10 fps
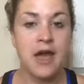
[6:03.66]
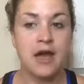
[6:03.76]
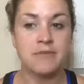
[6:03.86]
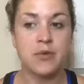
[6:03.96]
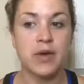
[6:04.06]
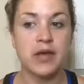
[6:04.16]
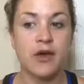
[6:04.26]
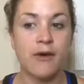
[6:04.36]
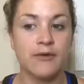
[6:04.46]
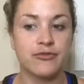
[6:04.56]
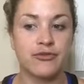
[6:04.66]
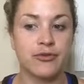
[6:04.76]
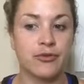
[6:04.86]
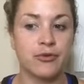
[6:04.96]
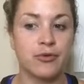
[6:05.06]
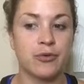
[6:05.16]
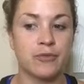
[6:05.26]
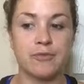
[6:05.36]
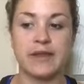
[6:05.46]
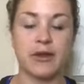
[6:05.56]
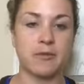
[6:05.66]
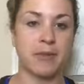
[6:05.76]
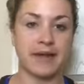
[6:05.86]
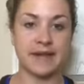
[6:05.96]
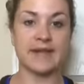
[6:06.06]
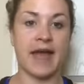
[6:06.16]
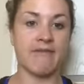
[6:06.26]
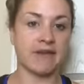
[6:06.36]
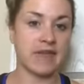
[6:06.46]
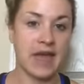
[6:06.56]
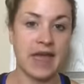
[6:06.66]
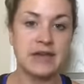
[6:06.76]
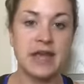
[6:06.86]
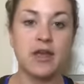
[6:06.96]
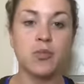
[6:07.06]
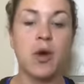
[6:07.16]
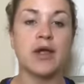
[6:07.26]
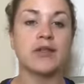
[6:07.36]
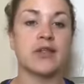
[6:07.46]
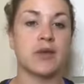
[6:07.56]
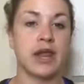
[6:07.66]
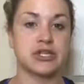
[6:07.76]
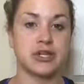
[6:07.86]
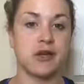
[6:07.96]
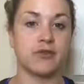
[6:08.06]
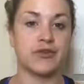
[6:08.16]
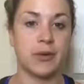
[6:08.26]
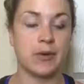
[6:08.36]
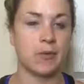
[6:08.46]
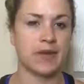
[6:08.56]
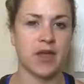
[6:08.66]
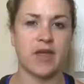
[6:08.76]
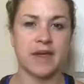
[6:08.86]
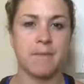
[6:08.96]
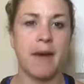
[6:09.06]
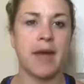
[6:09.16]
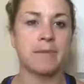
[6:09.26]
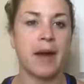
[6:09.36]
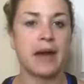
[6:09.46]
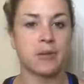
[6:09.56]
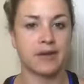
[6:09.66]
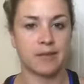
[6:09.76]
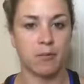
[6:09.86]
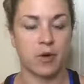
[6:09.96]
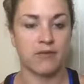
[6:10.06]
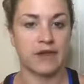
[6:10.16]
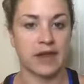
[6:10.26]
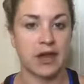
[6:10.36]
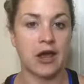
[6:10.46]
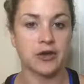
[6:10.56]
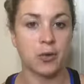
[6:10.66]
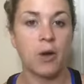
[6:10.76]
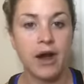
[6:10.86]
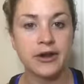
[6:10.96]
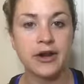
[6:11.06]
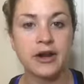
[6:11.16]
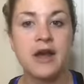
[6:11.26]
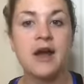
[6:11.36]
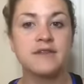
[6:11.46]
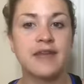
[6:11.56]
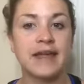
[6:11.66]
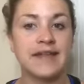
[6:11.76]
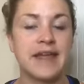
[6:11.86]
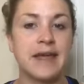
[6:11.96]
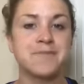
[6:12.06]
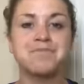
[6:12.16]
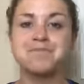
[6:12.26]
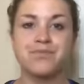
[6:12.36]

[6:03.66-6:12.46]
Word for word: Um, you can go to certain places that have like the handheld ones. You can actually go do what's called like a bod pod, where it's more of like an underwater testing